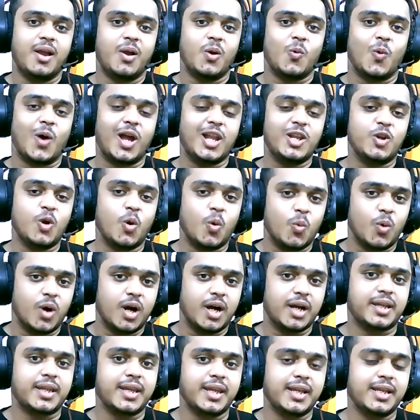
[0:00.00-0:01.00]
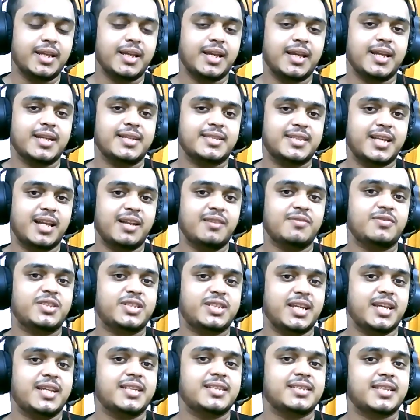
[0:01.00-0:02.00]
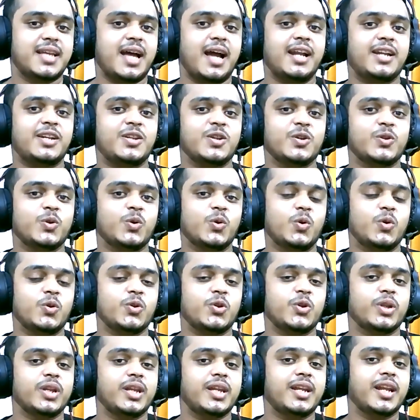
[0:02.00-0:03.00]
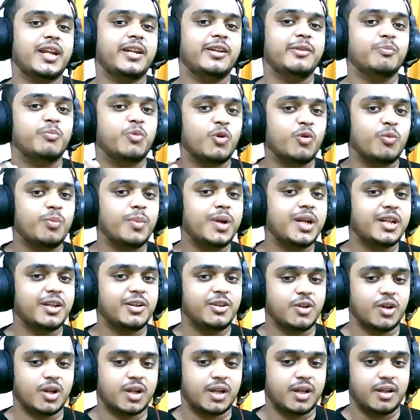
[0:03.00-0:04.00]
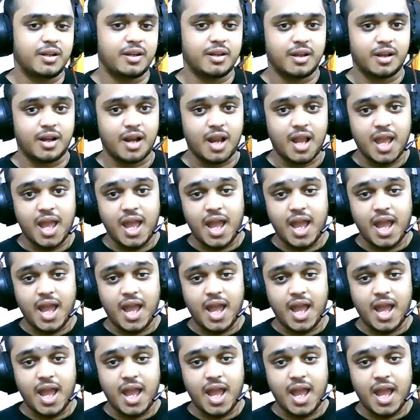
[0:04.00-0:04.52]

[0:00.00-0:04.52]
while you're working itself says that, you know, you need an improvement in your career.